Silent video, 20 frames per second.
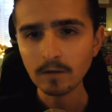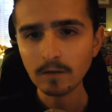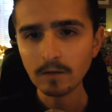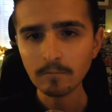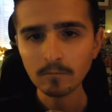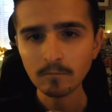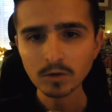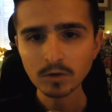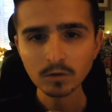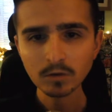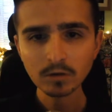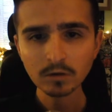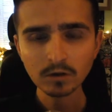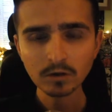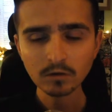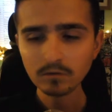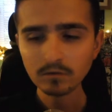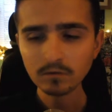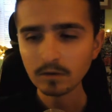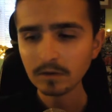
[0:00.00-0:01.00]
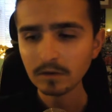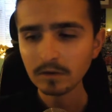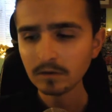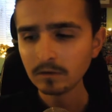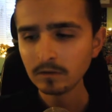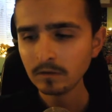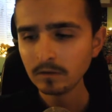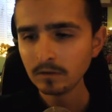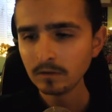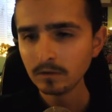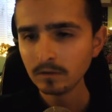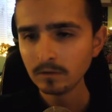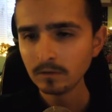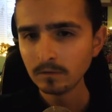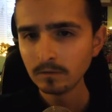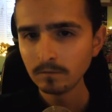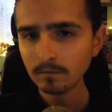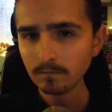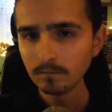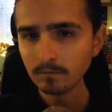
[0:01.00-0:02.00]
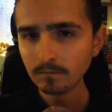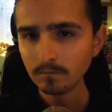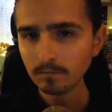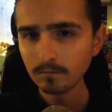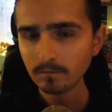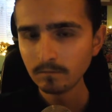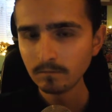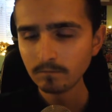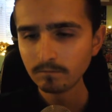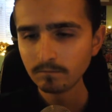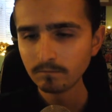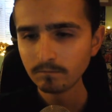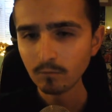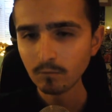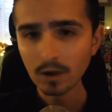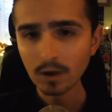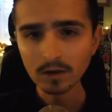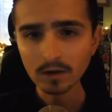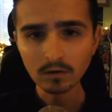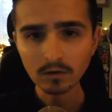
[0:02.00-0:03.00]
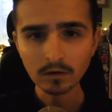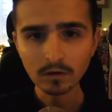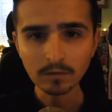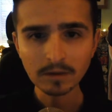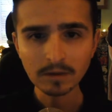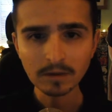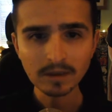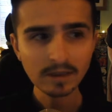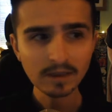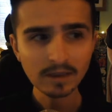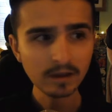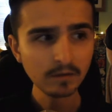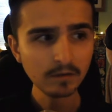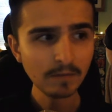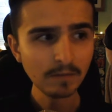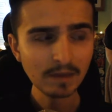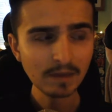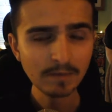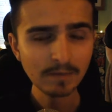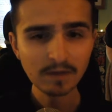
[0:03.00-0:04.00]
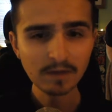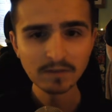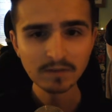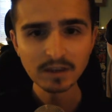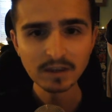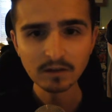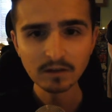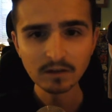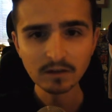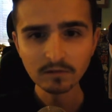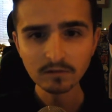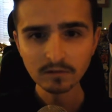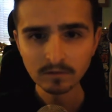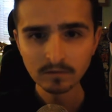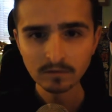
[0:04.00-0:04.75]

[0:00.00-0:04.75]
which I want to do. I mean, why not? I mean, then I can make better videos